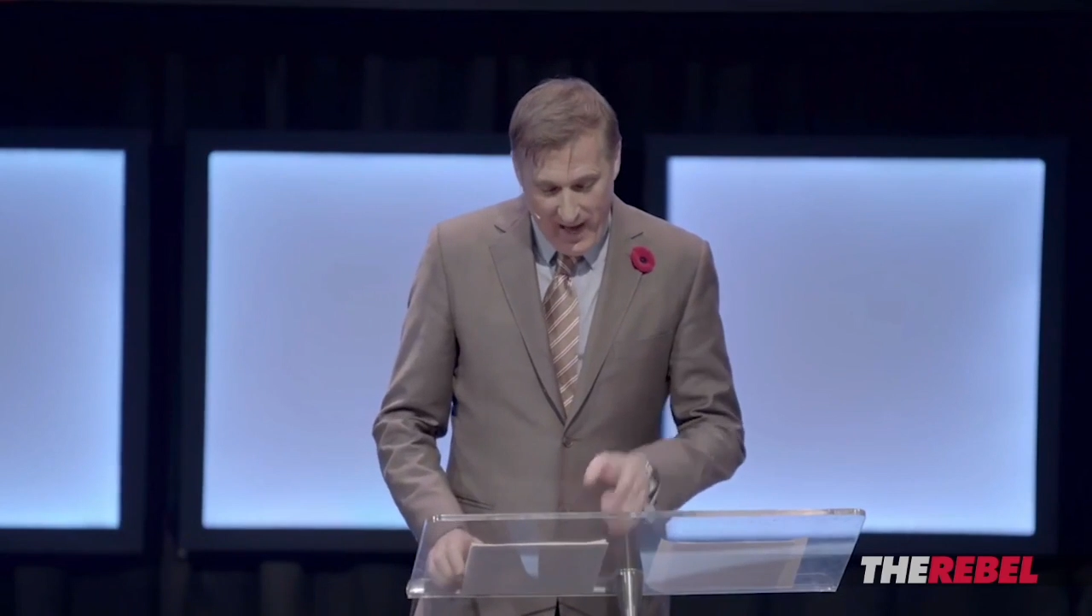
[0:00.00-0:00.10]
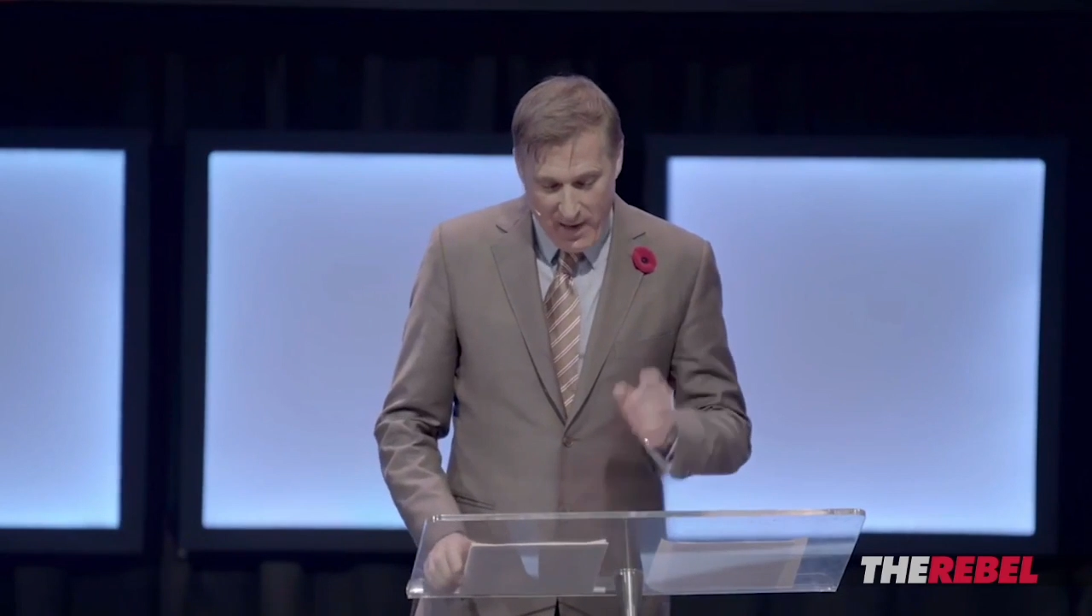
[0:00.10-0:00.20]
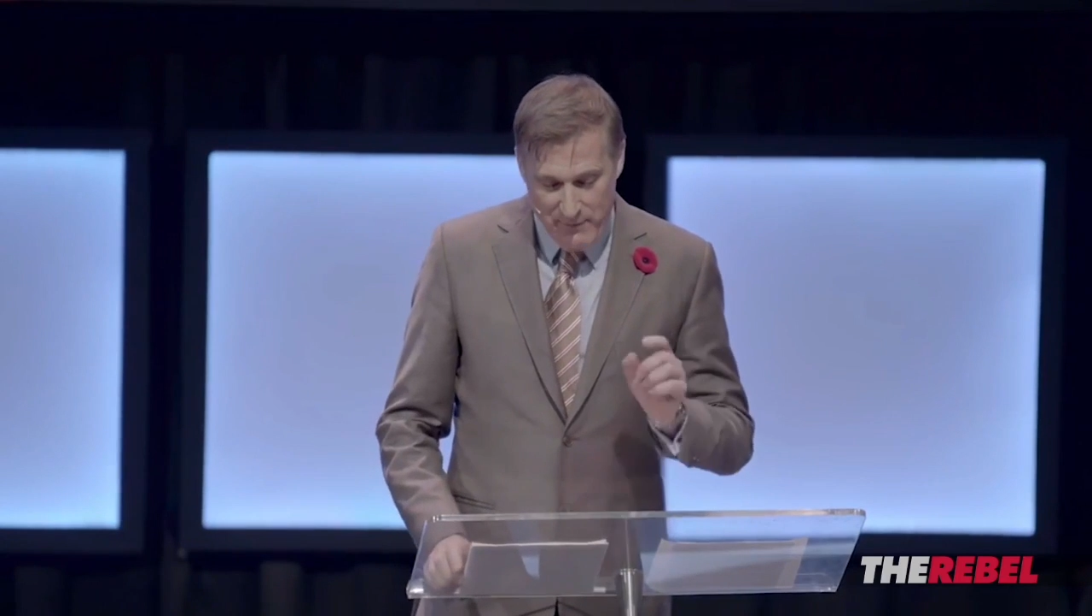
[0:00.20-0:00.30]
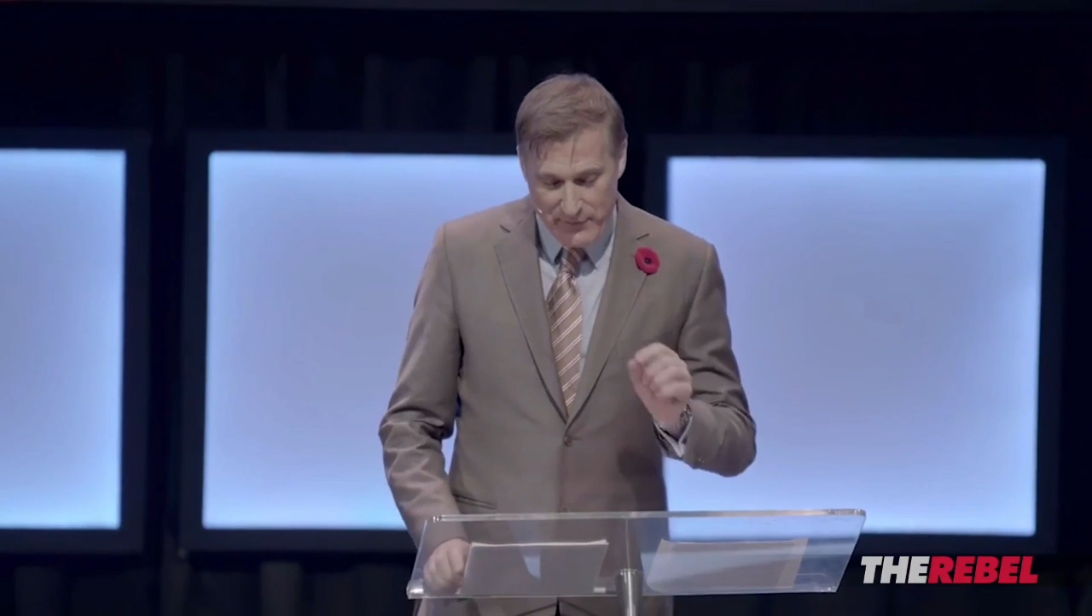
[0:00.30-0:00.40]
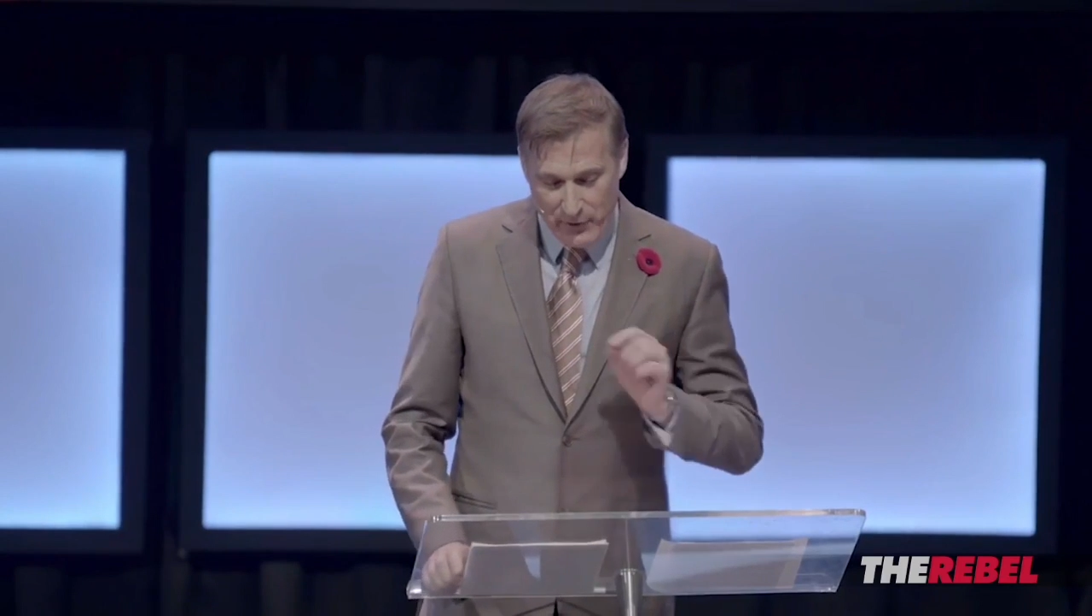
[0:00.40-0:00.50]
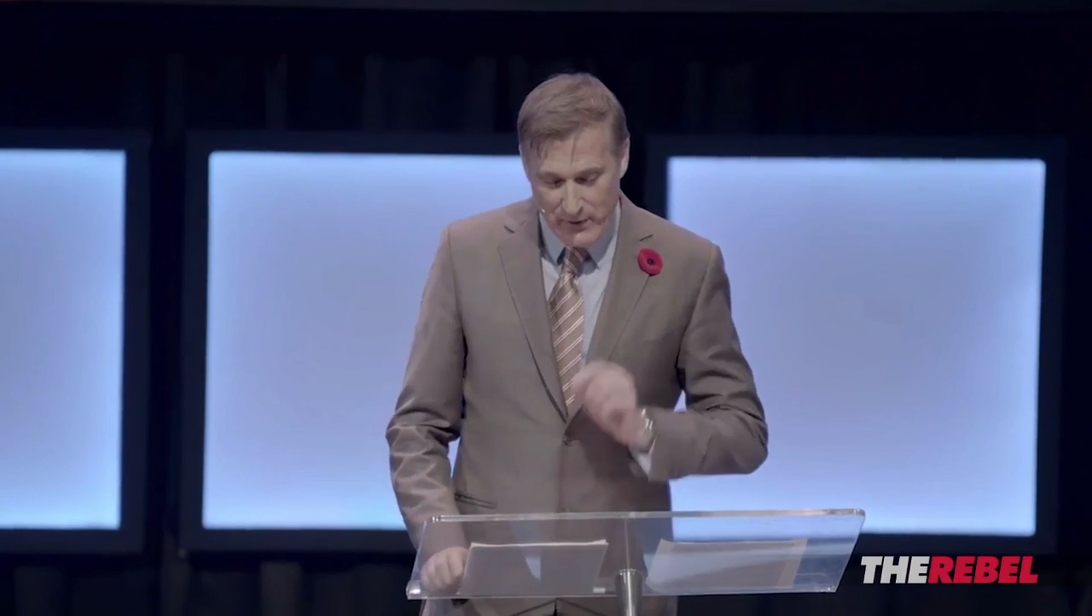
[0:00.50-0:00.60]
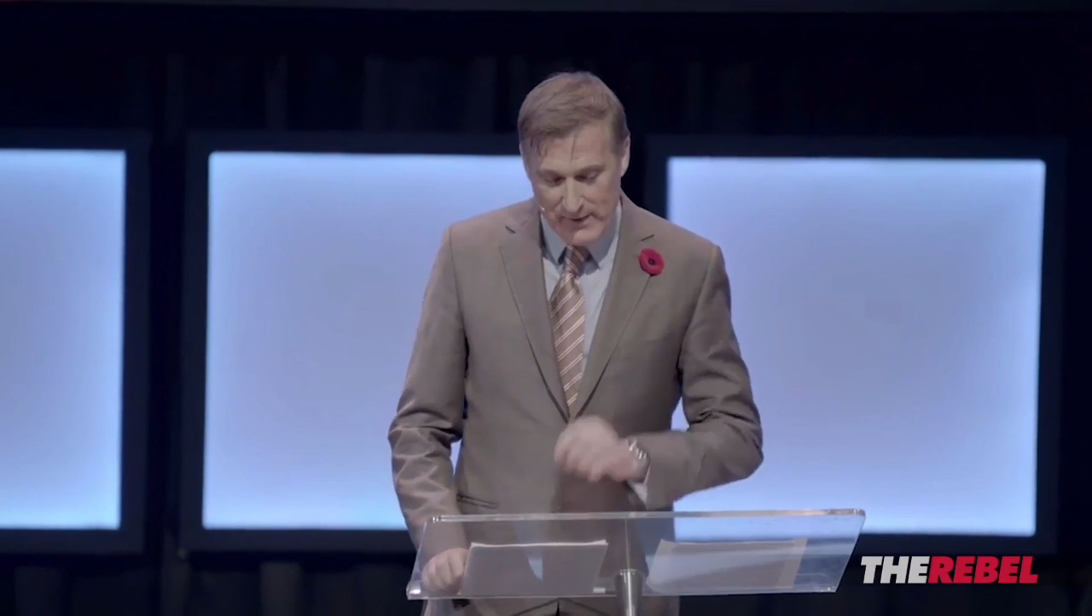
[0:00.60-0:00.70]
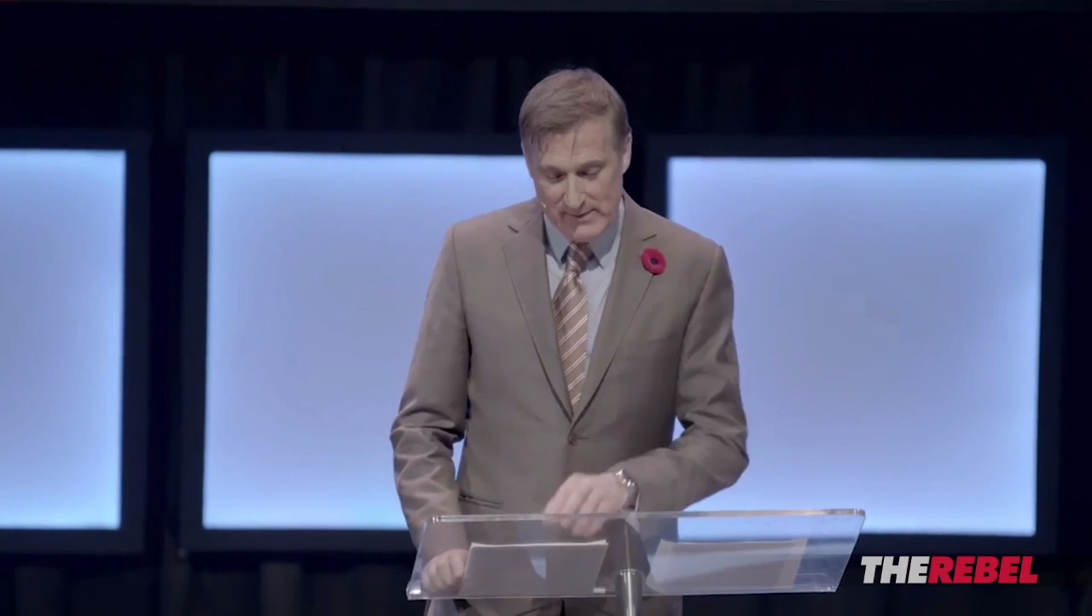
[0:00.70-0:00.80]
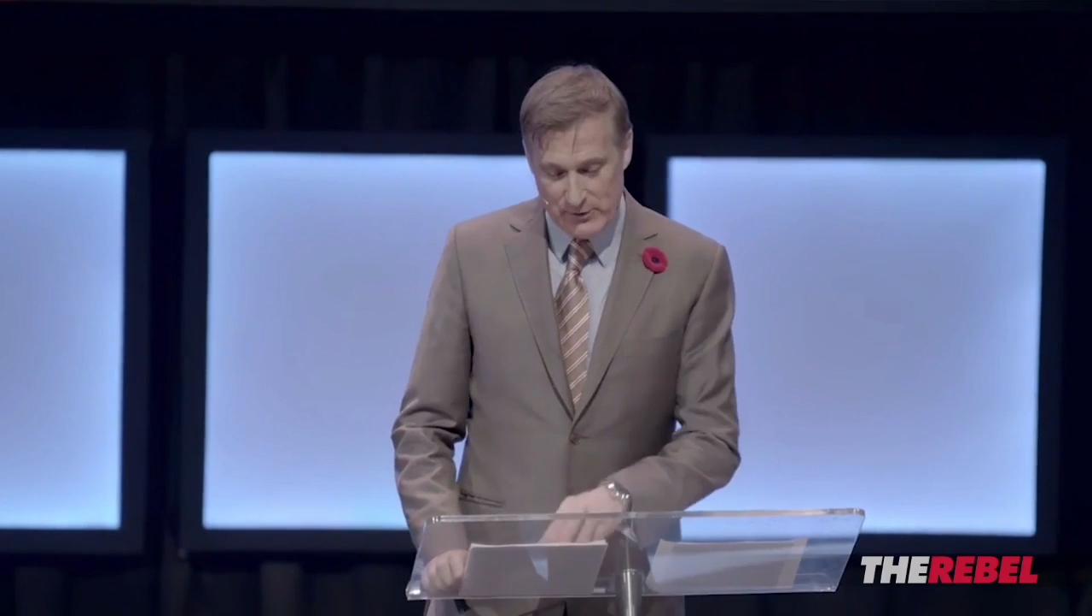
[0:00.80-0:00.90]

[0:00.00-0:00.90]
I'm fairly